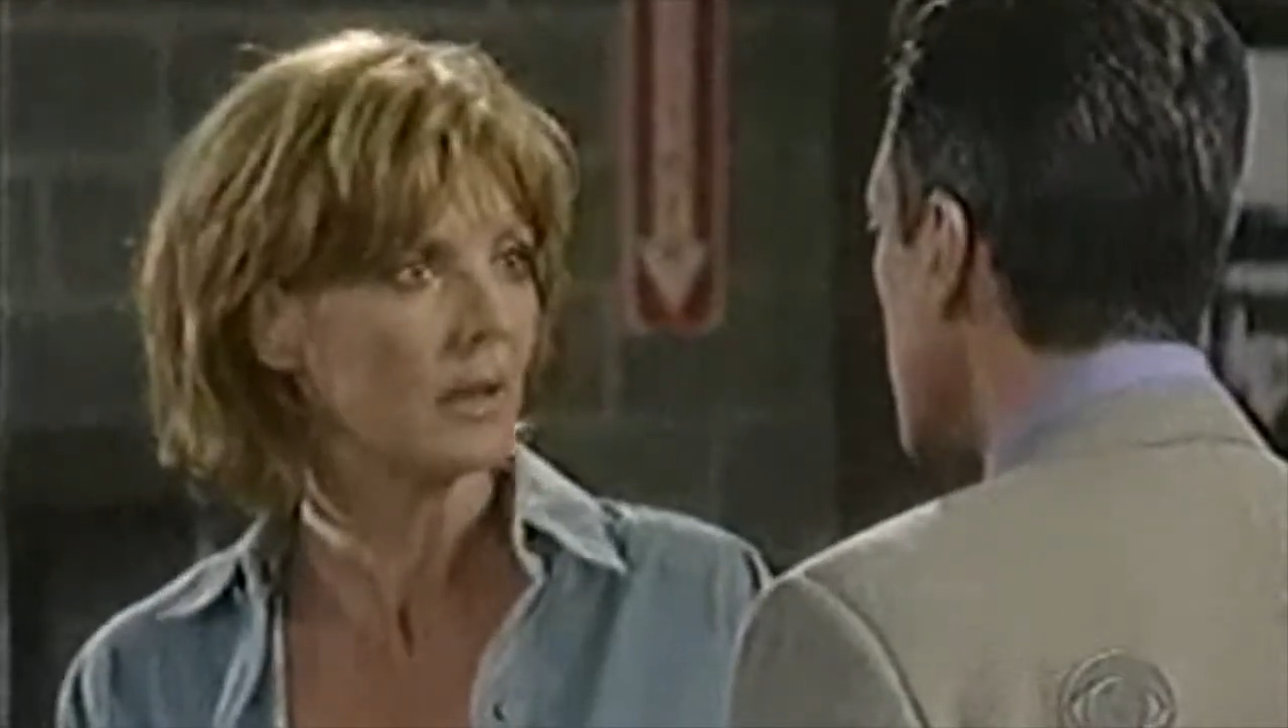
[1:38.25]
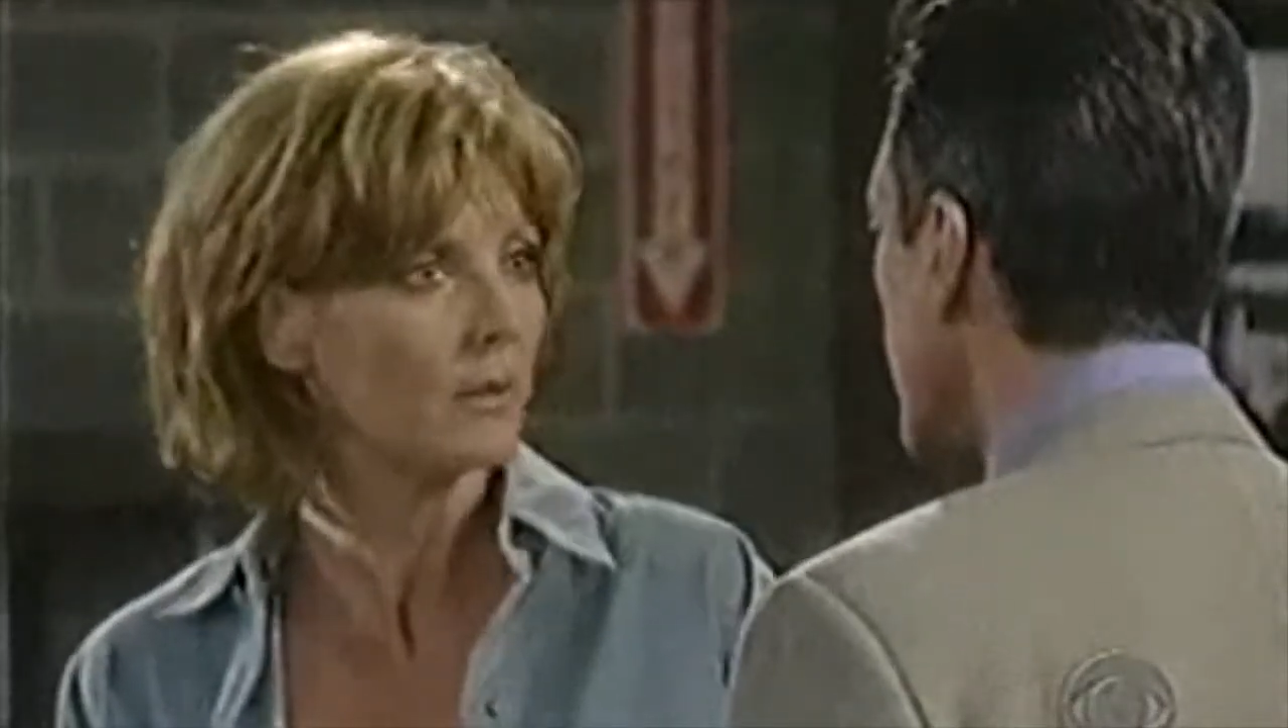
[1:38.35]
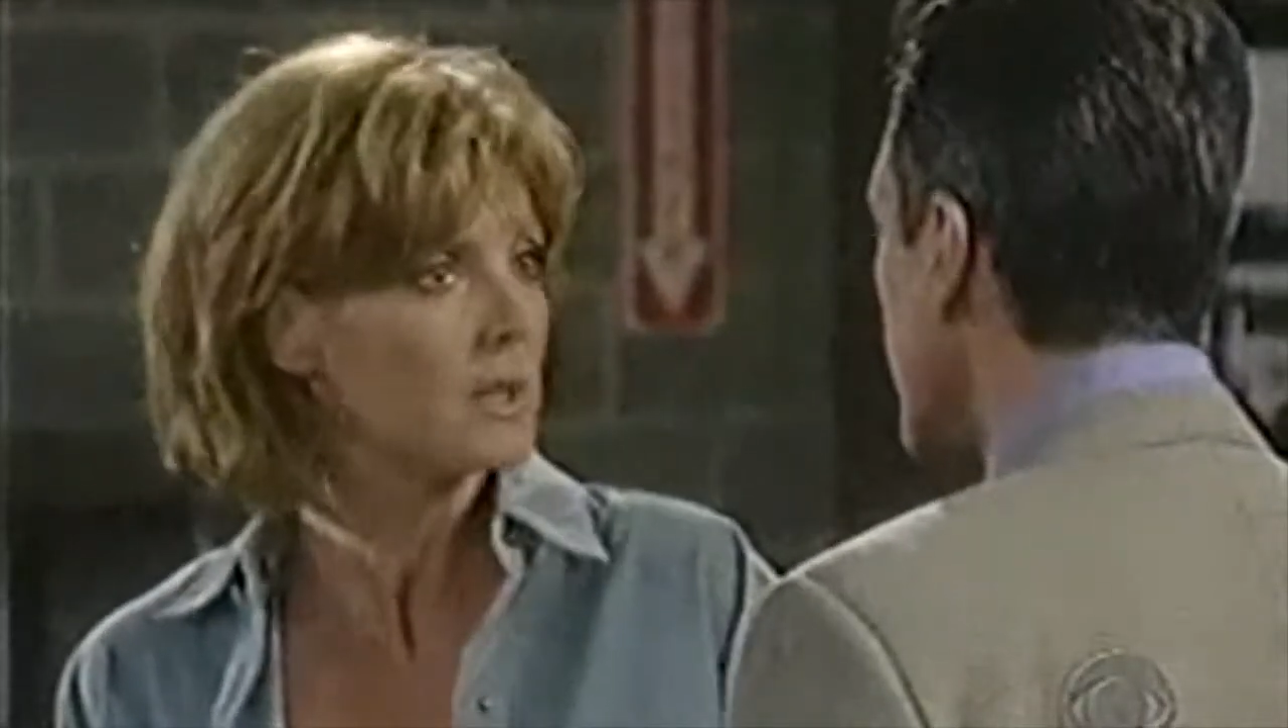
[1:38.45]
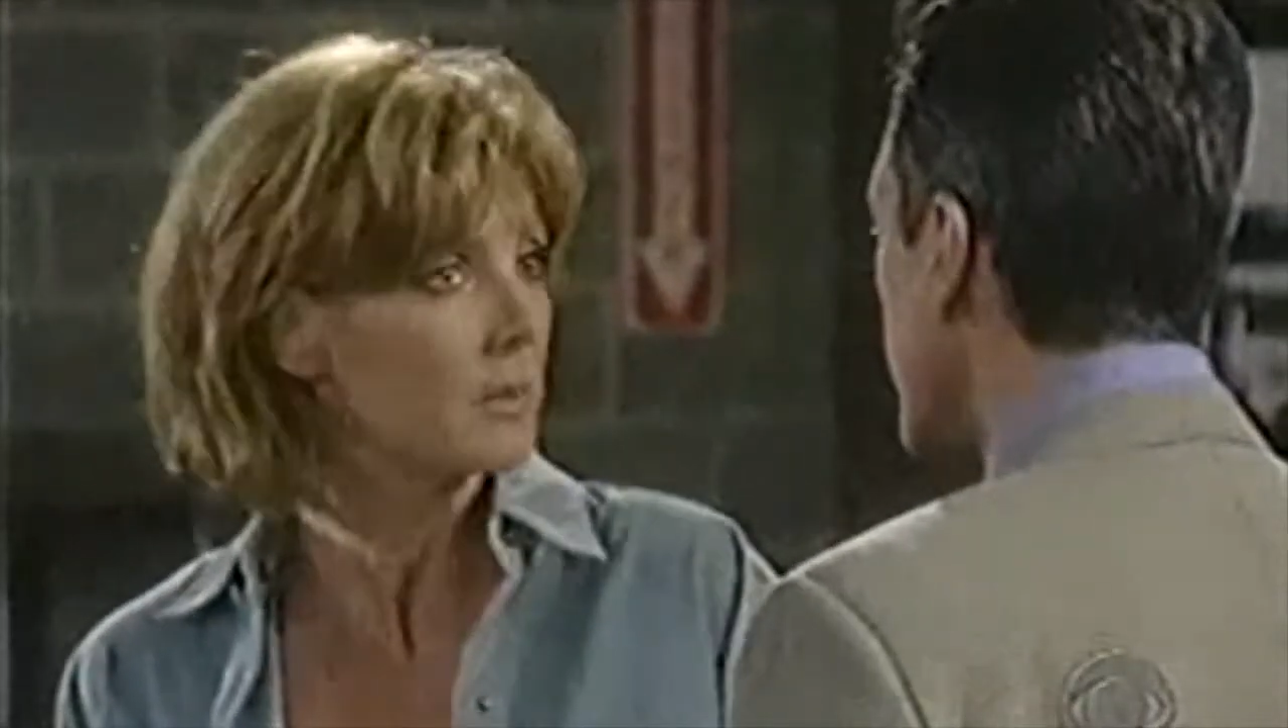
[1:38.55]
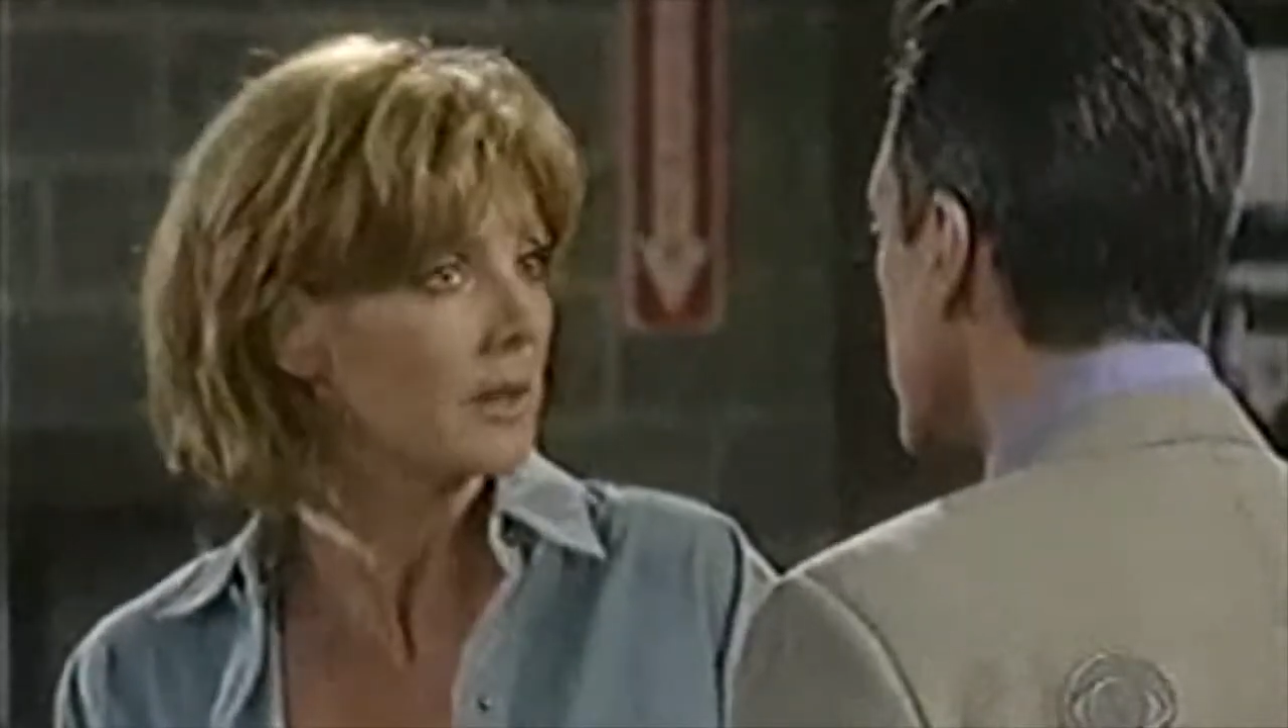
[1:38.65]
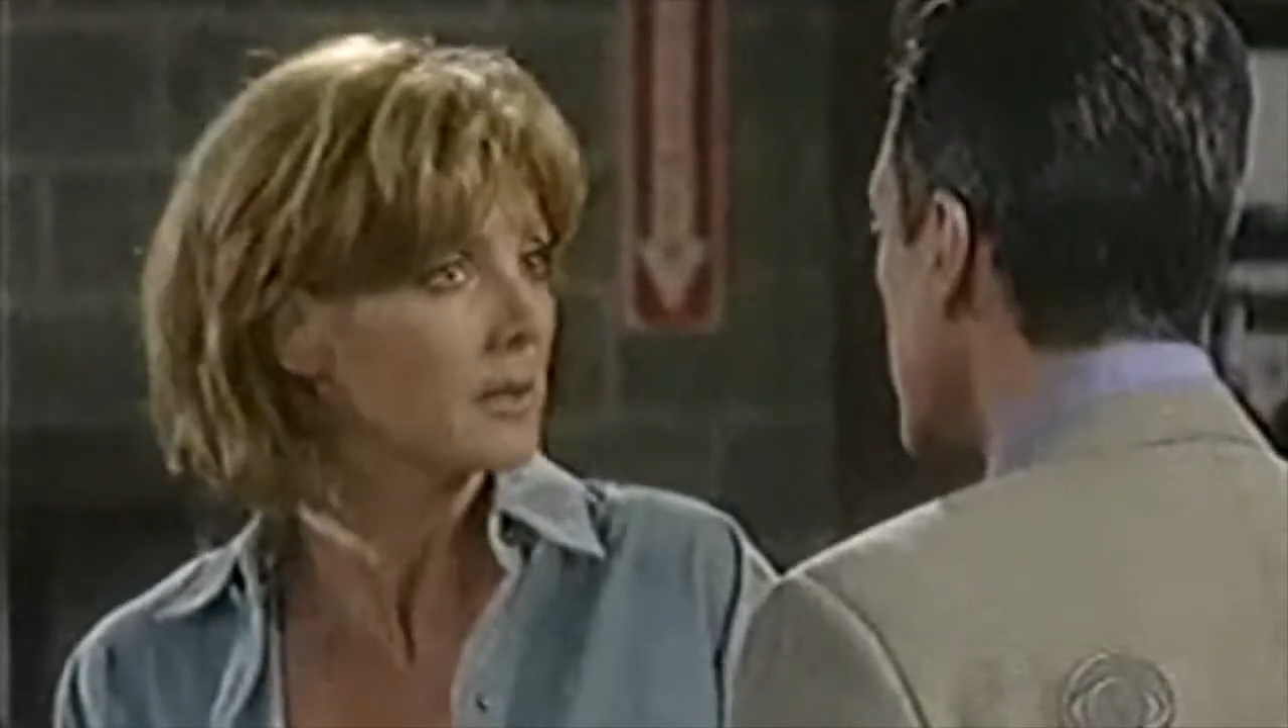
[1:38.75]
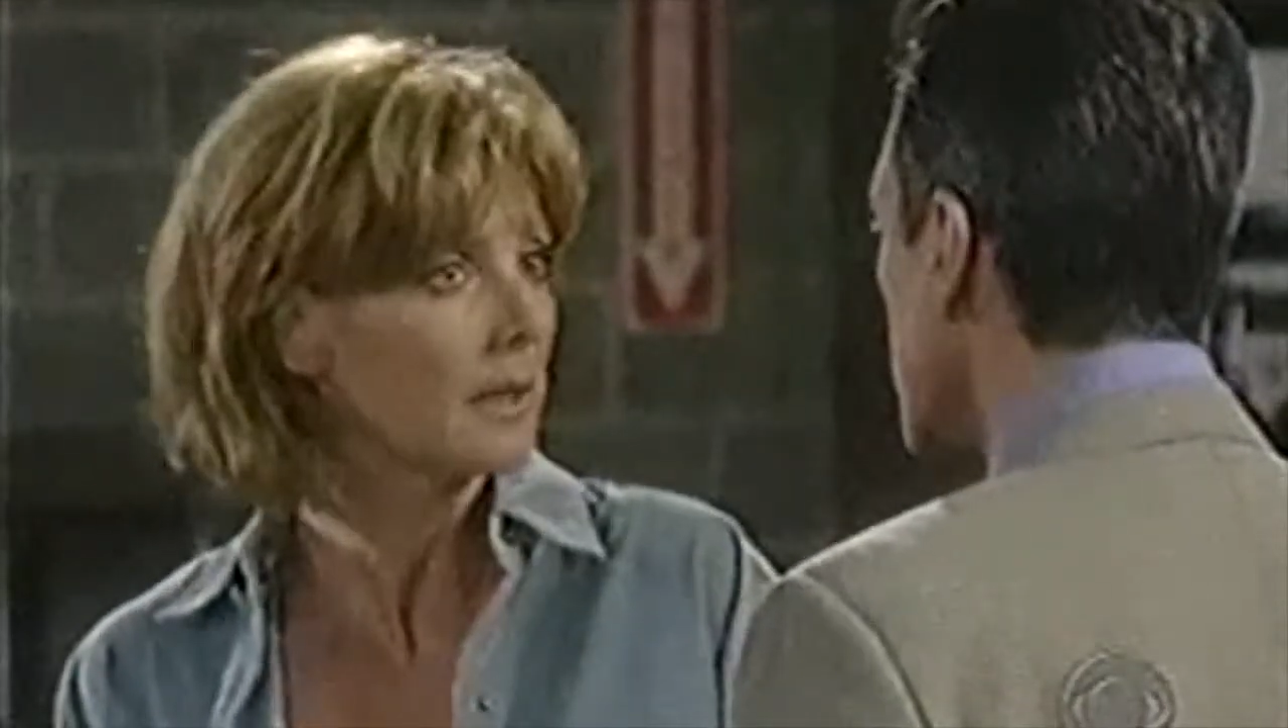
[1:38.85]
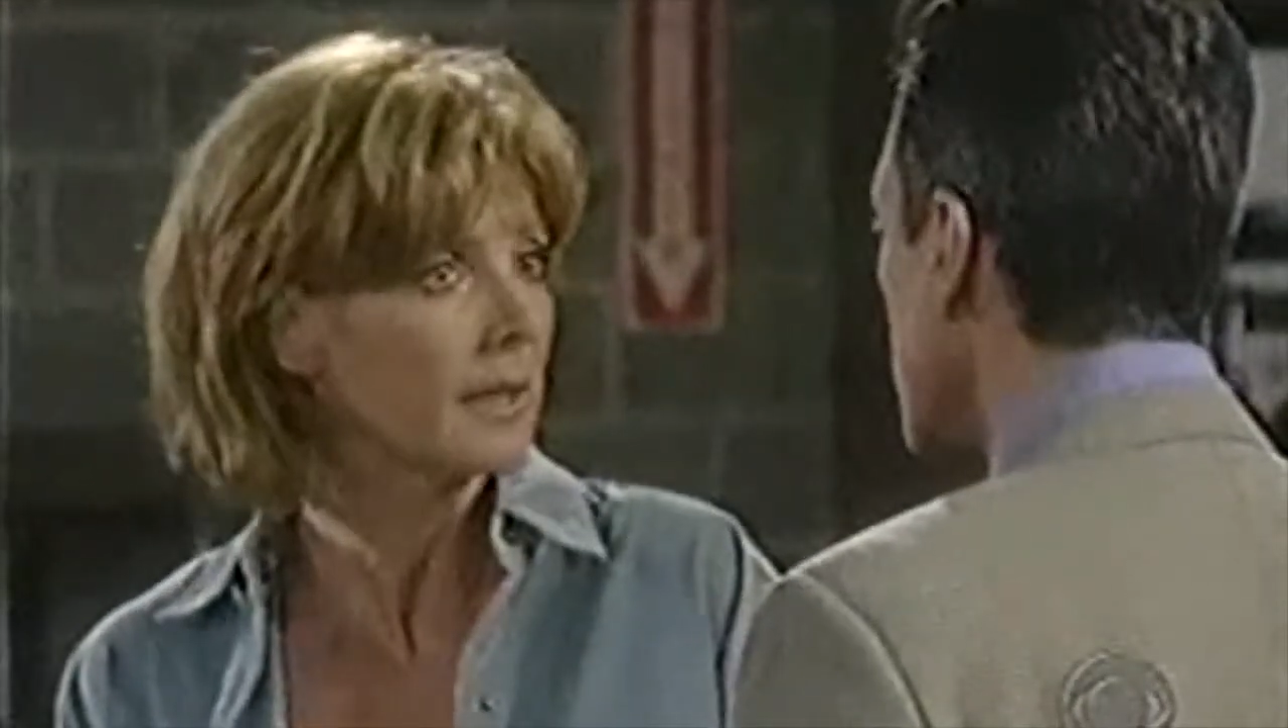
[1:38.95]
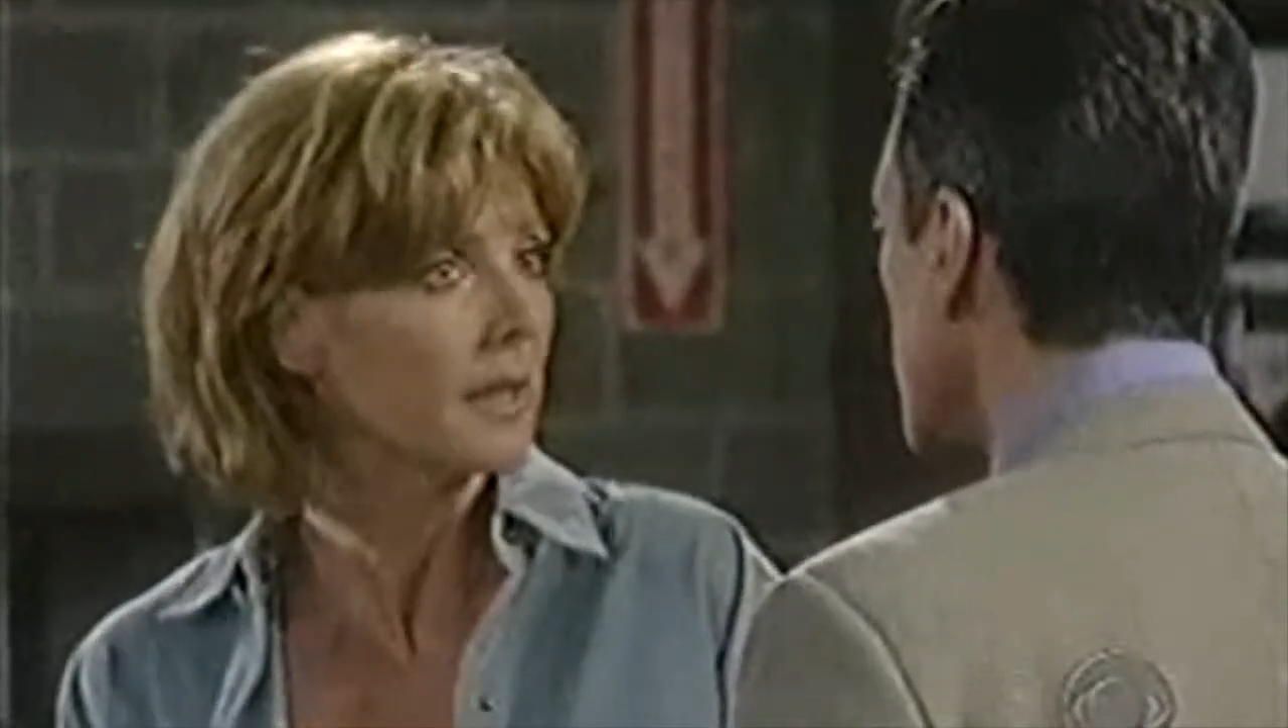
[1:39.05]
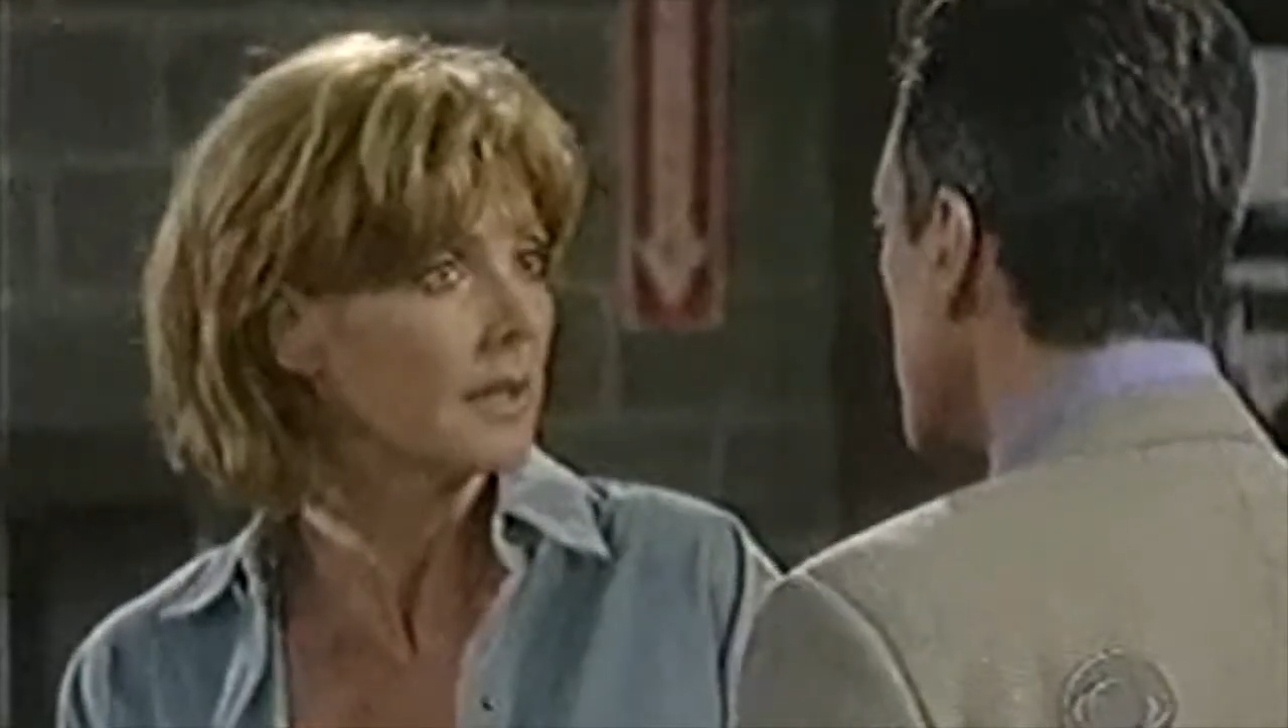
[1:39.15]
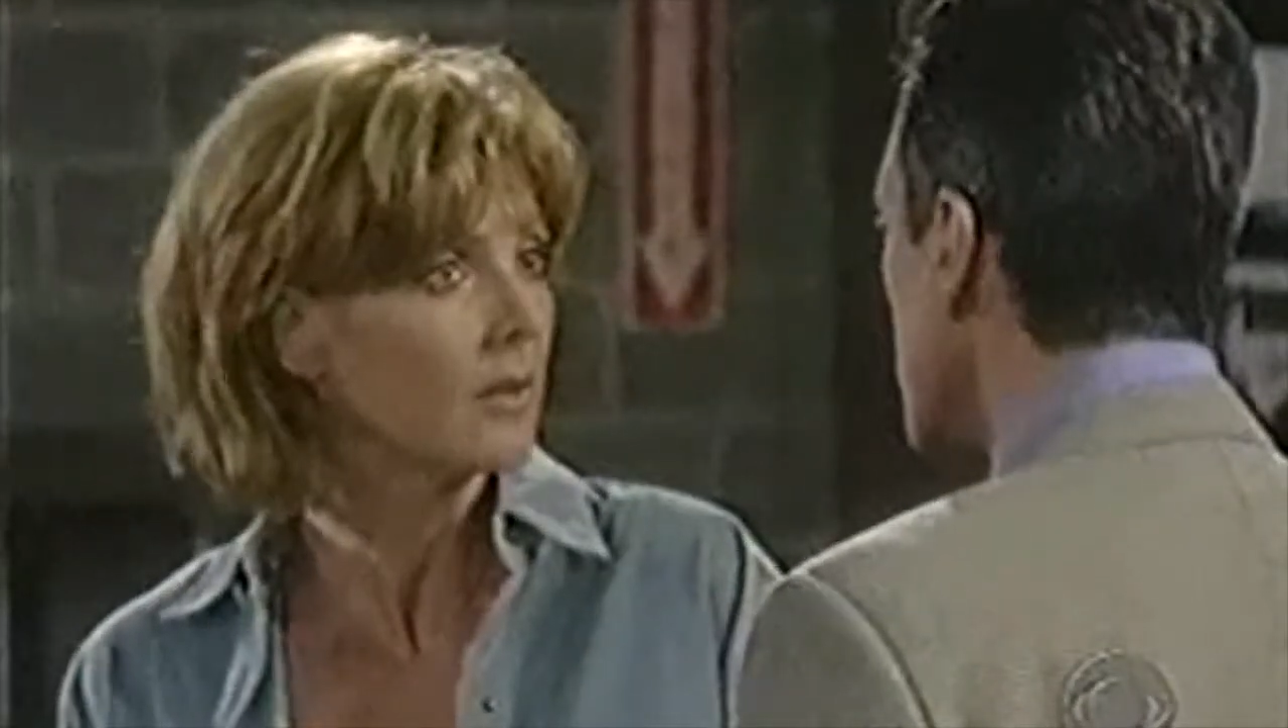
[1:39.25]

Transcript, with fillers: and I responded like